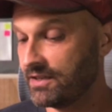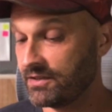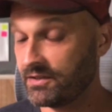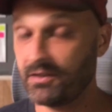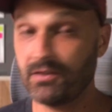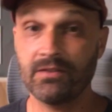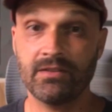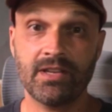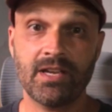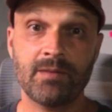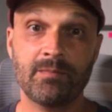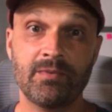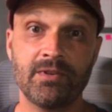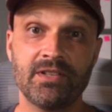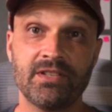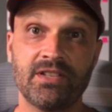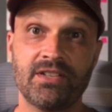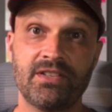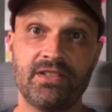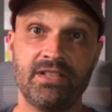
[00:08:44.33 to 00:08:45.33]
So that
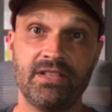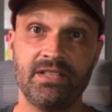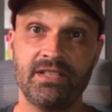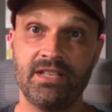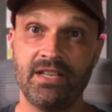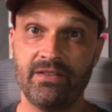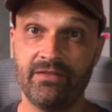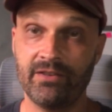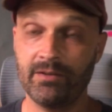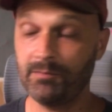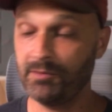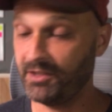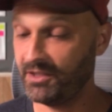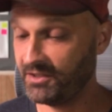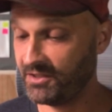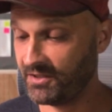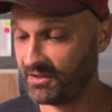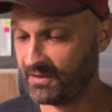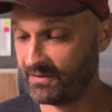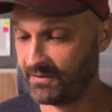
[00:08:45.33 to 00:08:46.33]
brings us inevitably
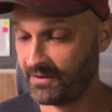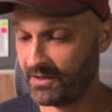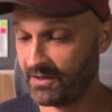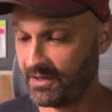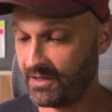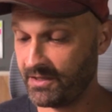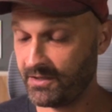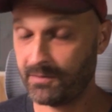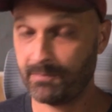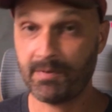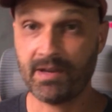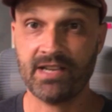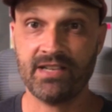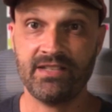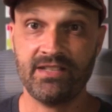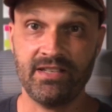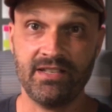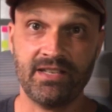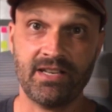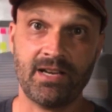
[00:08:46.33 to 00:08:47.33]
to the very
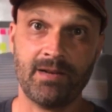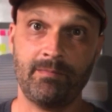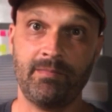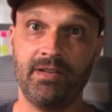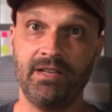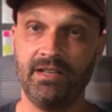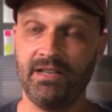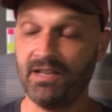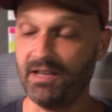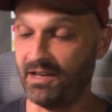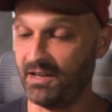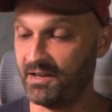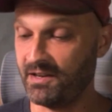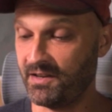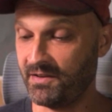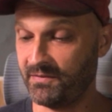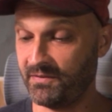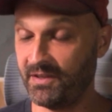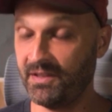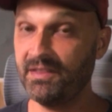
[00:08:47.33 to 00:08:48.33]
spicy topic
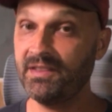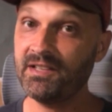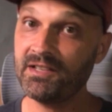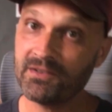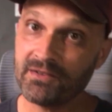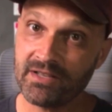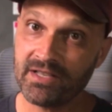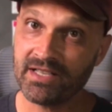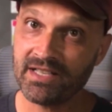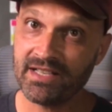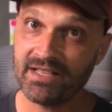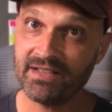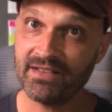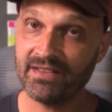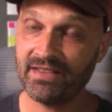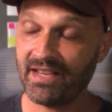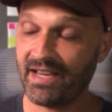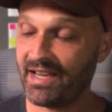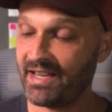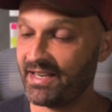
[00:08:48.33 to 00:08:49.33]
of the theory
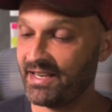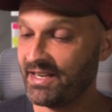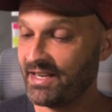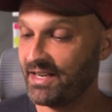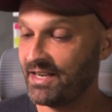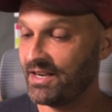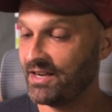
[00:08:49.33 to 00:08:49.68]
that